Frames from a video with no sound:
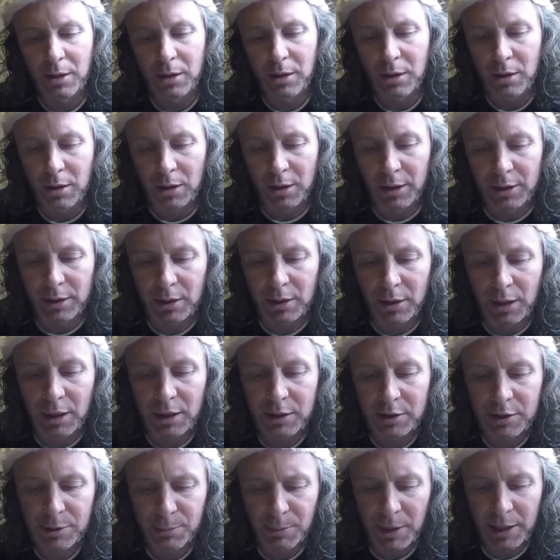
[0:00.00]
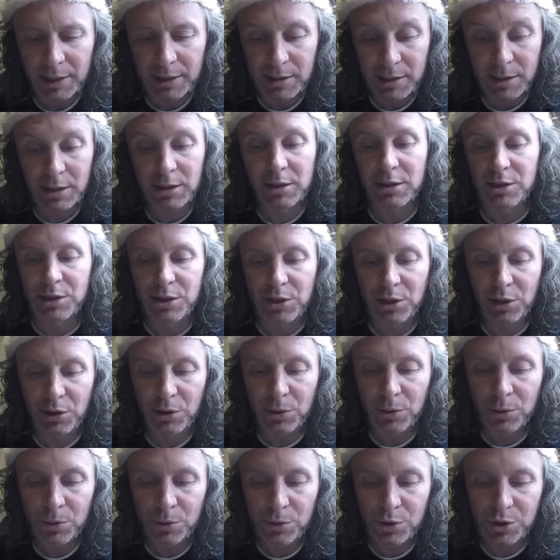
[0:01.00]
like Inked magazine is
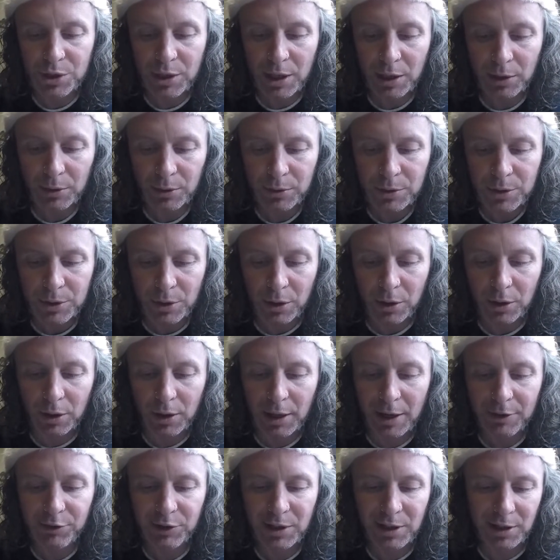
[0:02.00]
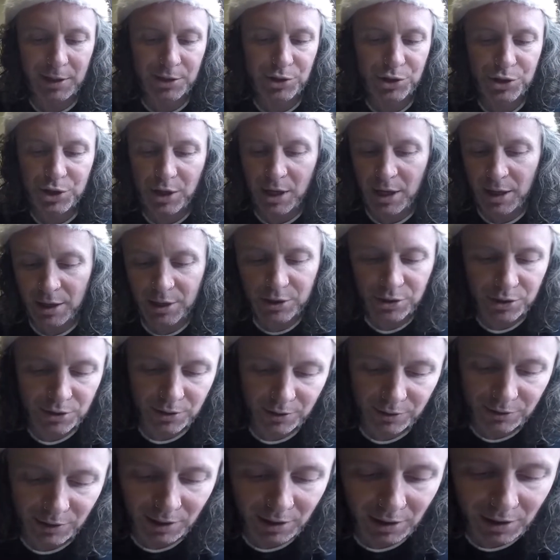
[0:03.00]
huge now, so everything has changed
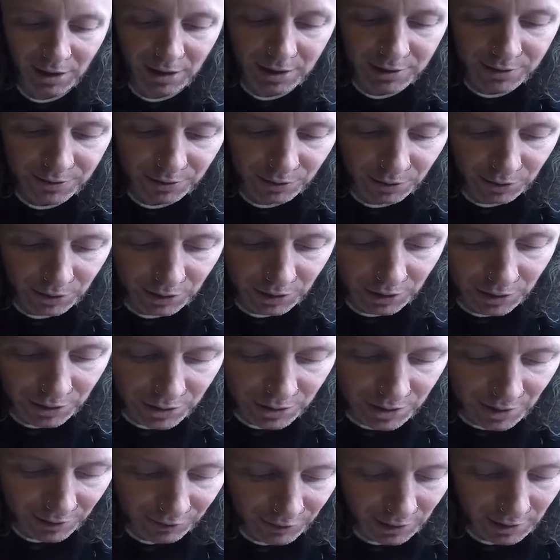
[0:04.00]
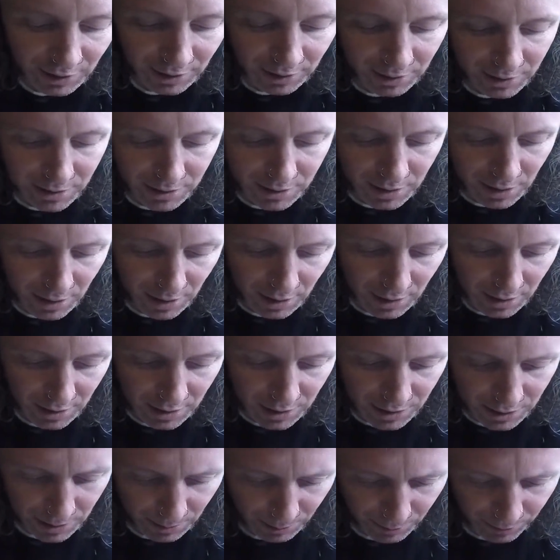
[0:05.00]
over the last few years.
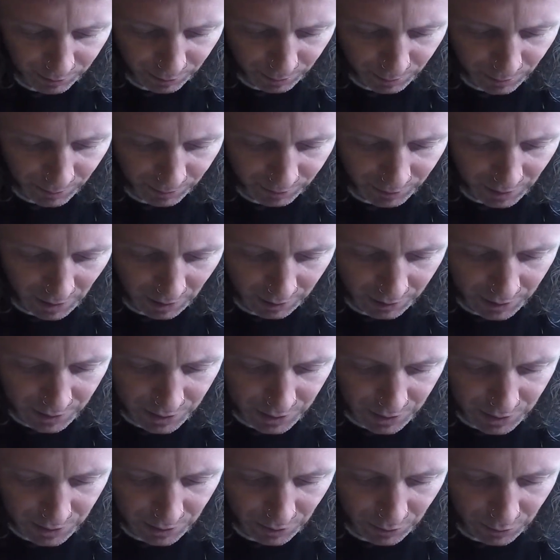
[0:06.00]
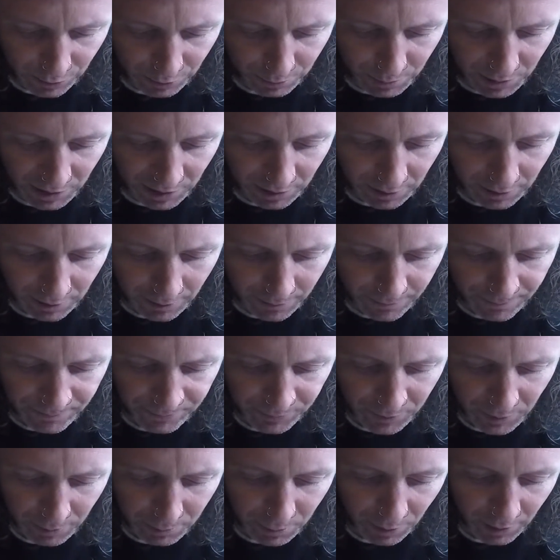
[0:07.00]
Some of them have gotten so big,
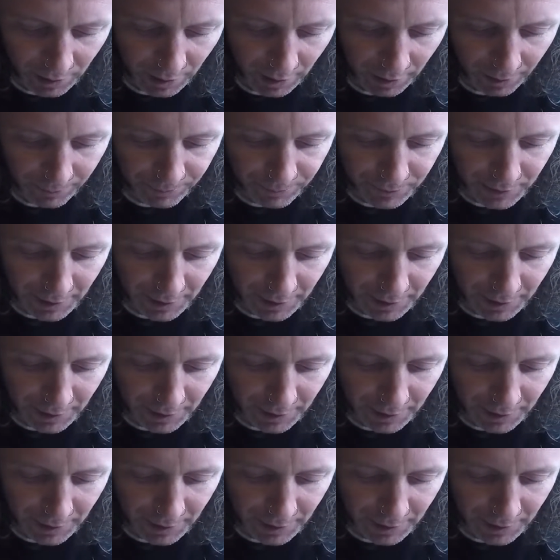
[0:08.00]
but I